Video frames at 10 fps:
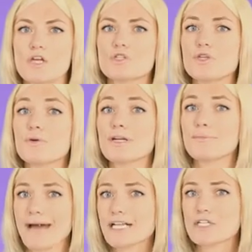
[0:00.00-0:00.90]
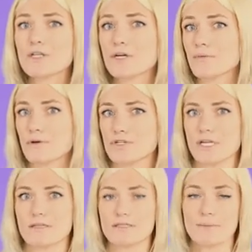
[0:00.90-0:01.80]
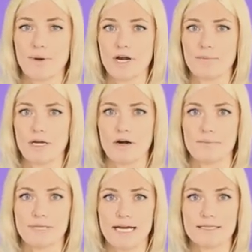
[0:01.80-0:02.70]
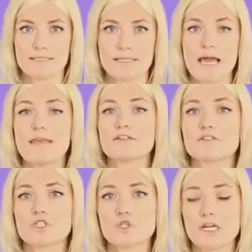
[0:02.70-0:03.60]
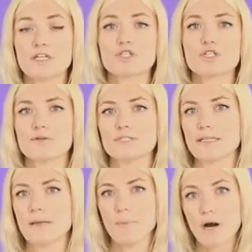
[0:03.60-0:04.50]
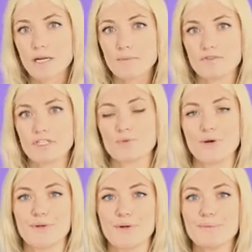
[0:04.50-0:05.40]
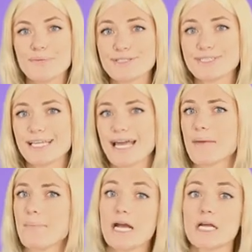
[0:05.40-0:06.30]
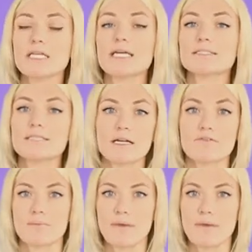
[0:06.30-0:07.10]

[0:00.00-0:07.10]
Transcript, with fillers: So you could imagine the commotion at this apartment complex. There's a Trader Joe's at the bottom of this well-known building, and apparently a ton of